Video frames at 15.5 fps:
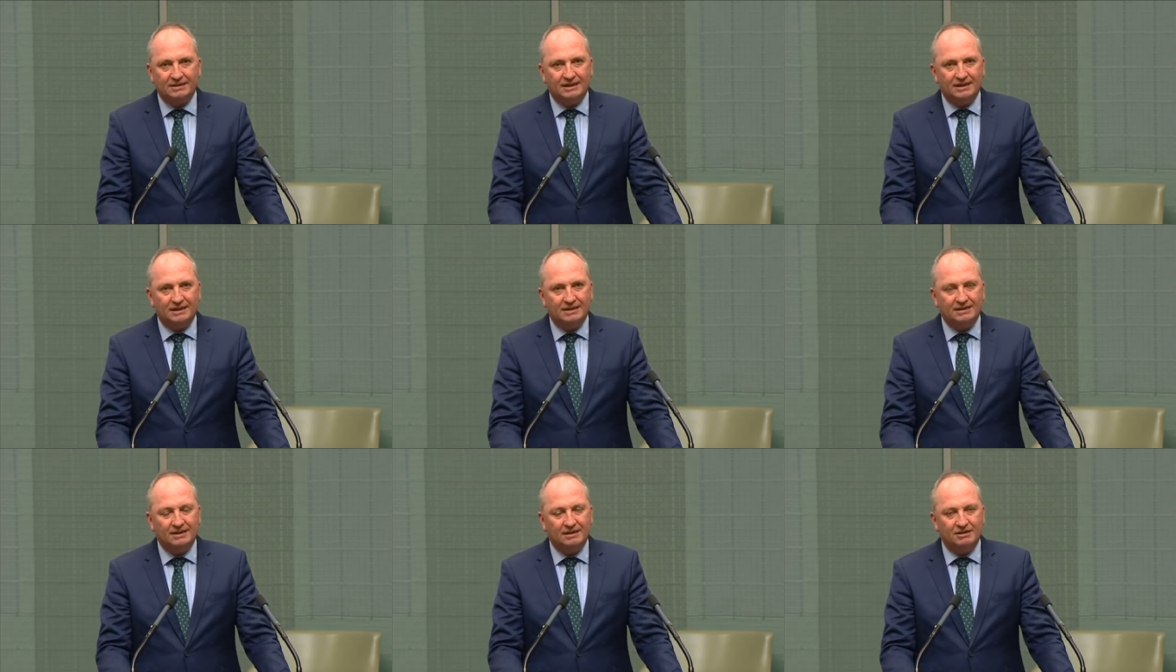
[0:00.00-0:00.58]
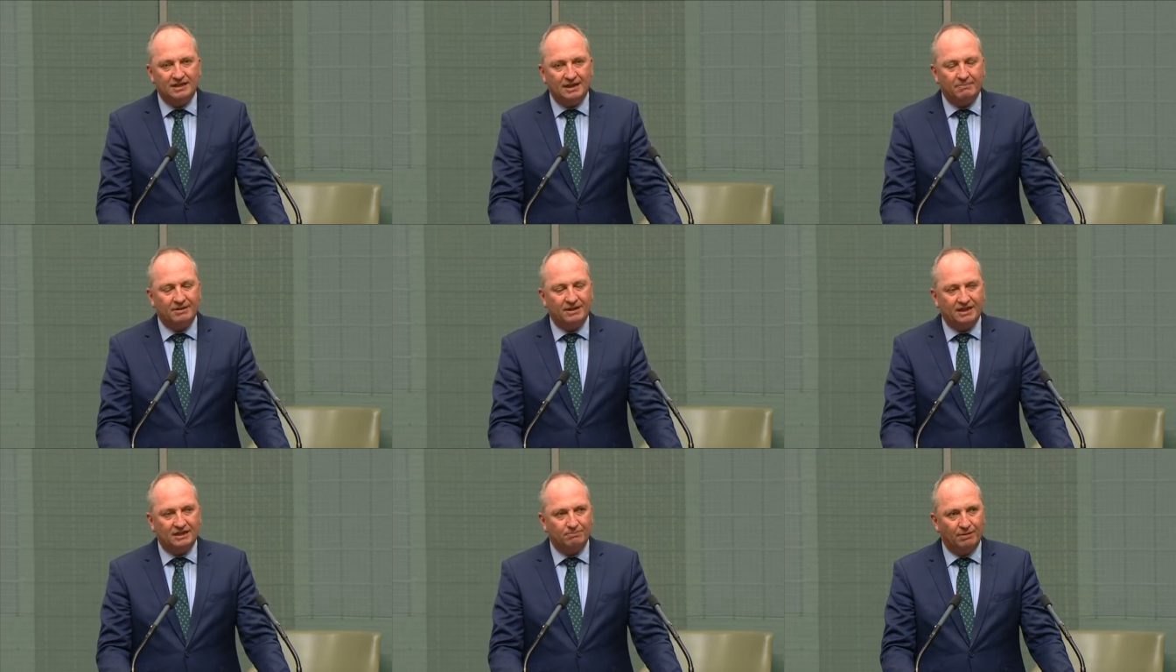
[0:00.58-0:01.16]
the, the tip of
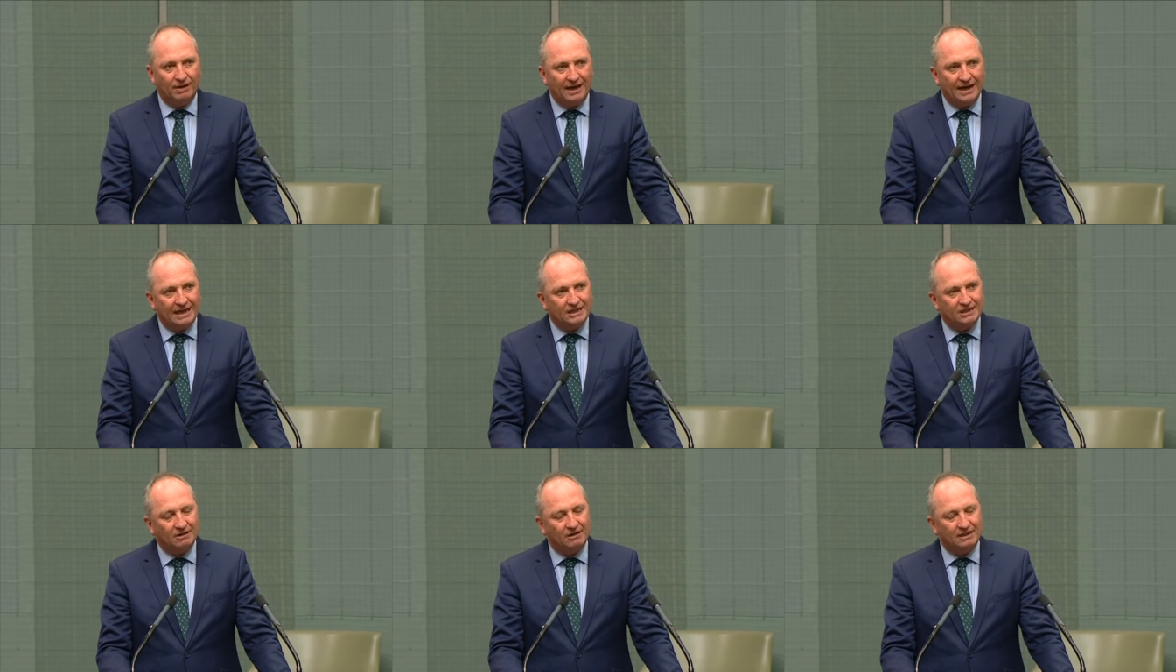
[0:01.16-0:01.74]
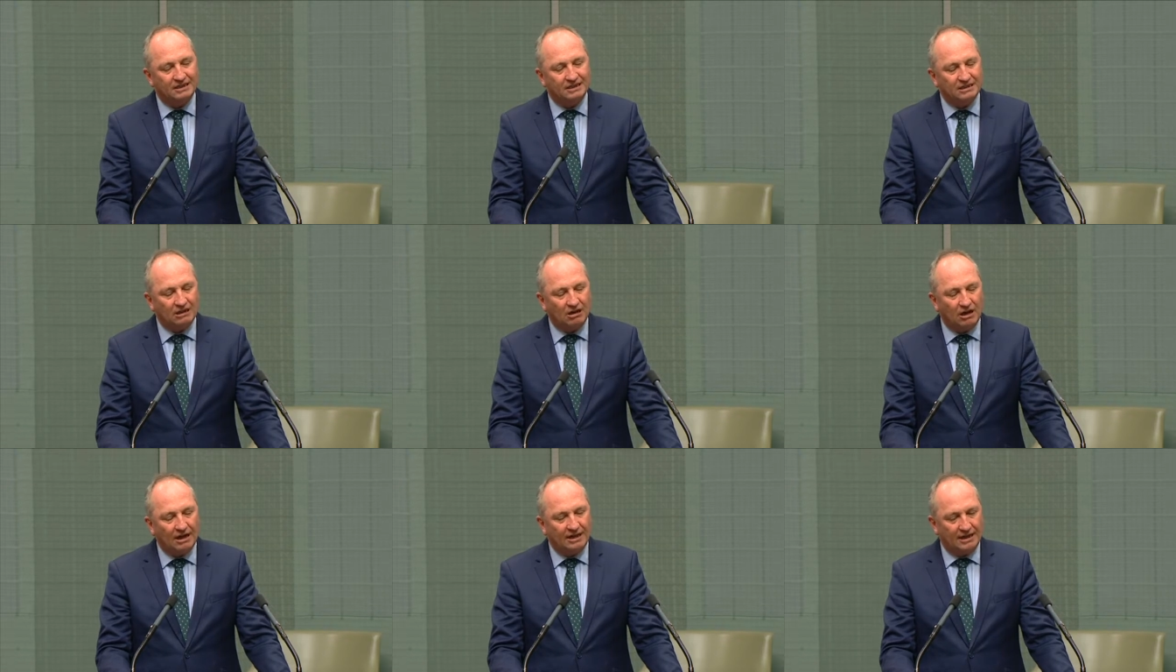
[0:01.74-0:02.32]
these blades are only
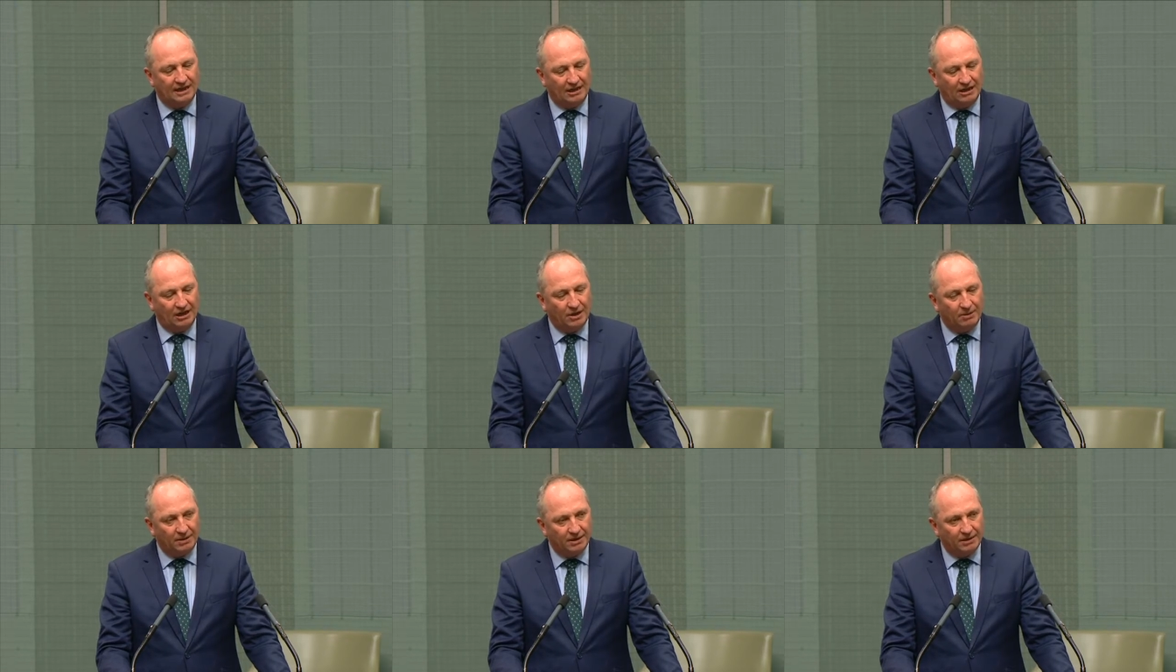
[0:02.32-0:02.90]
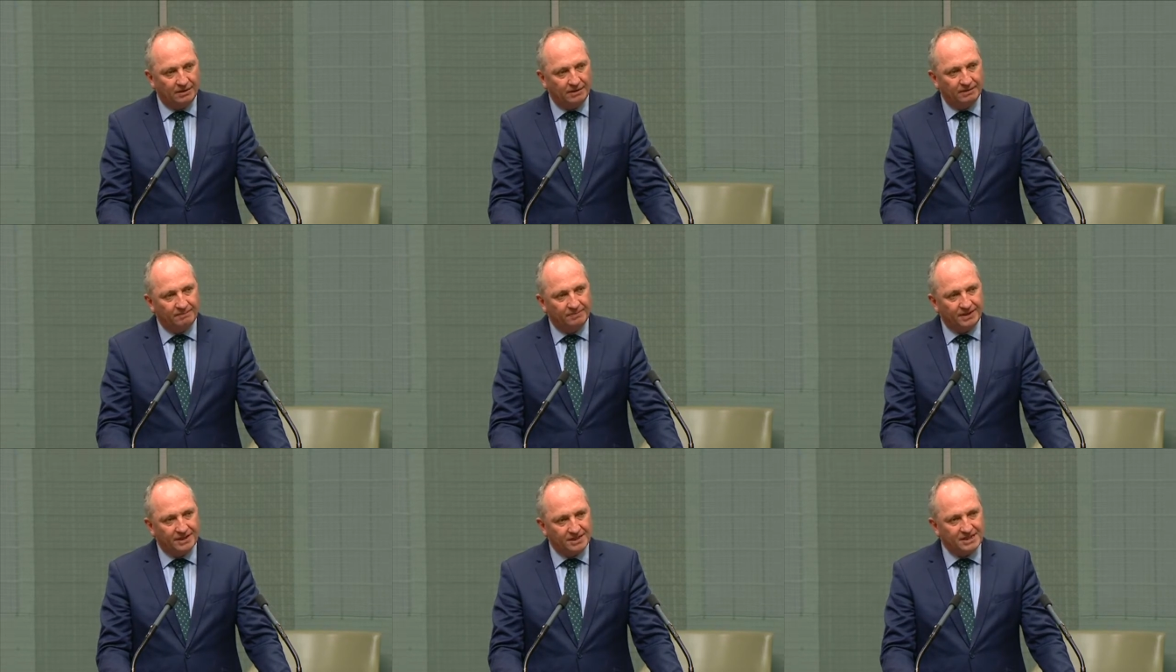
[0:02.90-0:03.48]
slightly lower
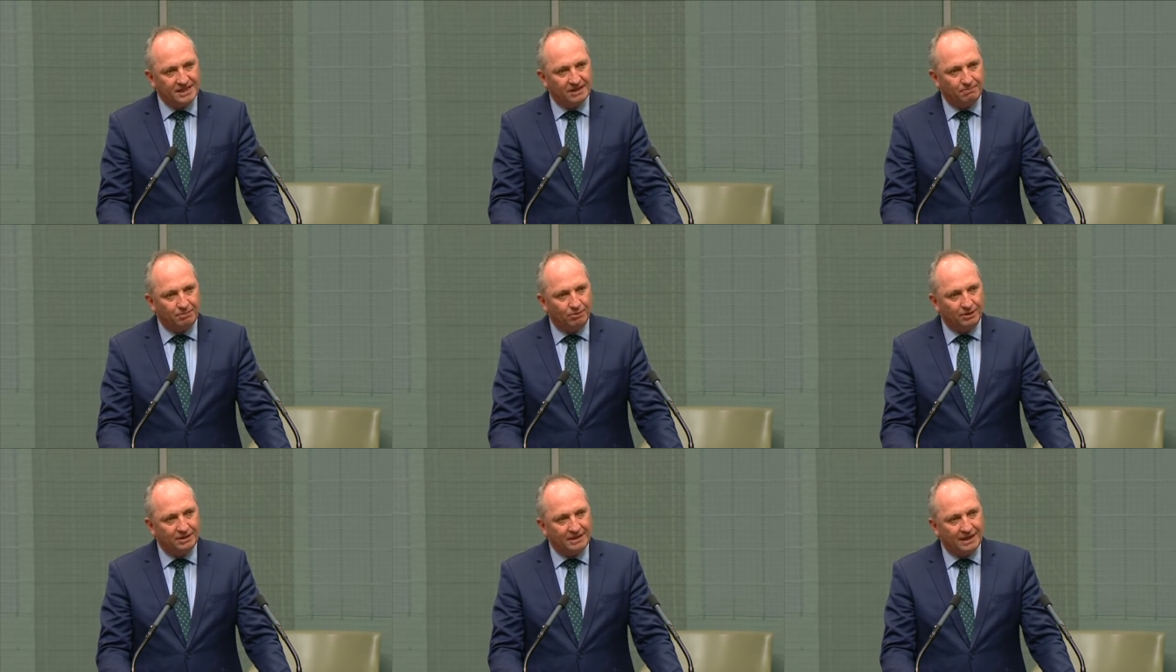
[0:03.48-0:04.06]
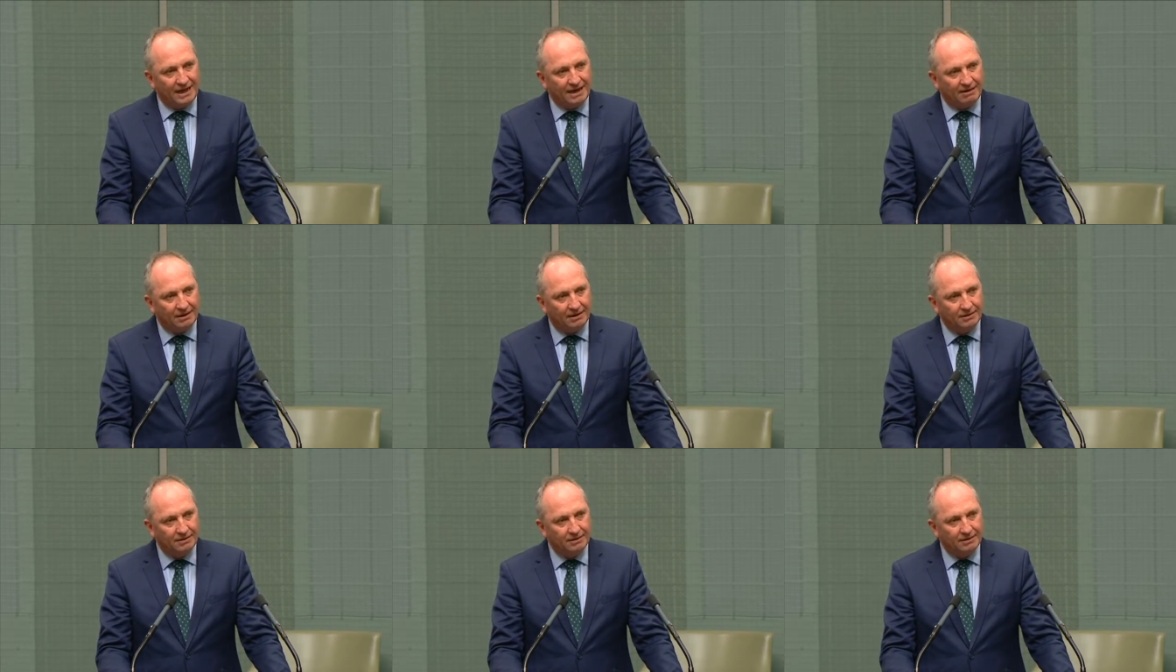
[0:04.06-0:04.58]
than Centrepoint Tower?